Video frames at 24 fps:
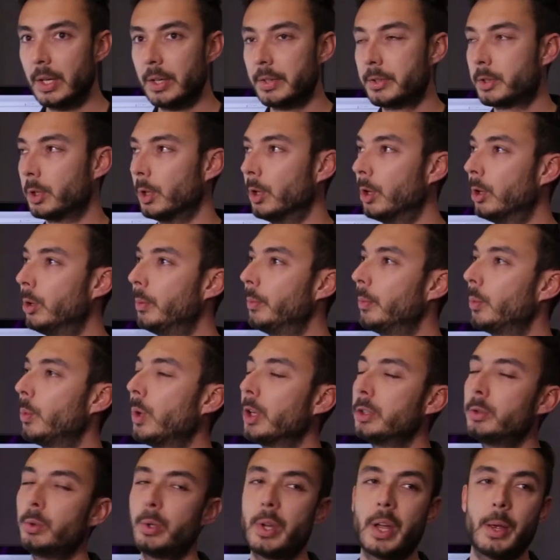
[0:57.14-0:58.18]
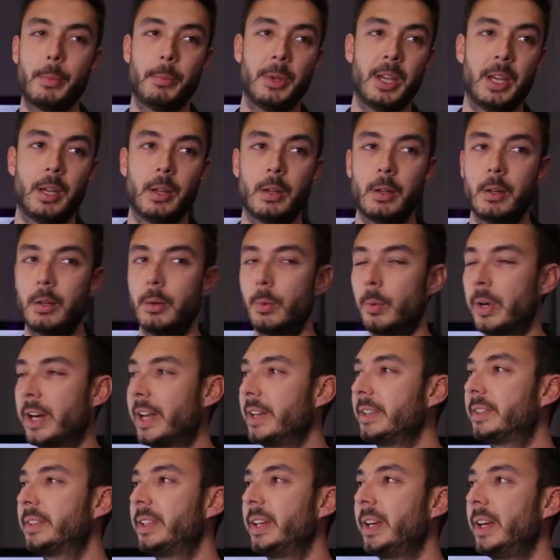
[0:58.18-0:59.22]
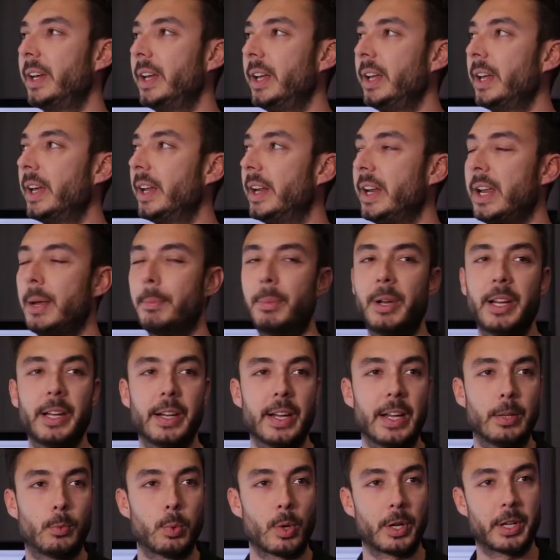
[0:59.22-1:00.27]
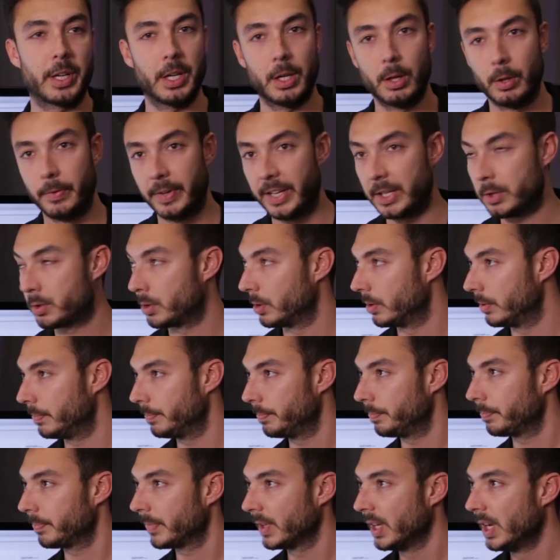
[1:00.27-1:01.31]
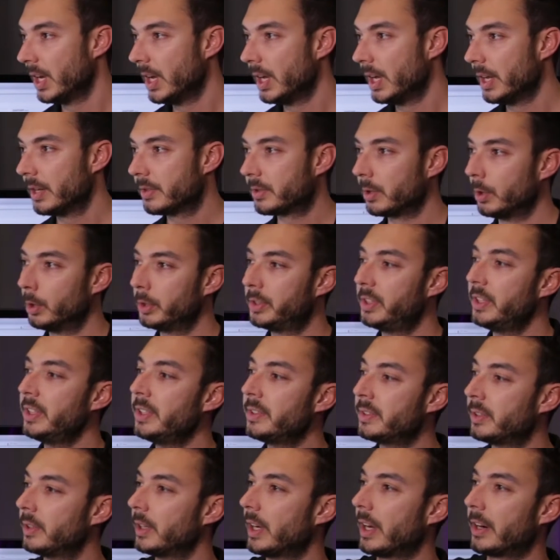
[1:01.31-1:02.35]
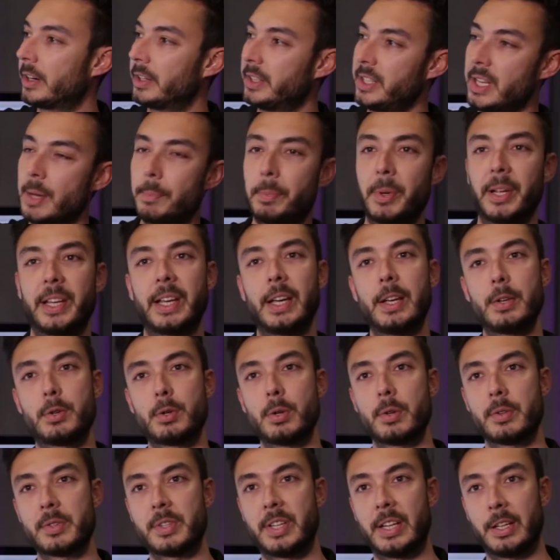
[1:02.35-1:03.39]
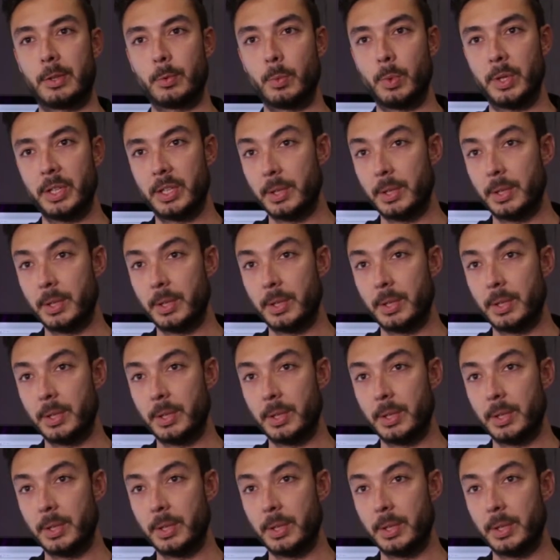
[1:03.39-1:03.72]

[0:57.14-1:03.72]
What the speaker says: So what do I mean when I say enabling network innovation? So these are the applications that we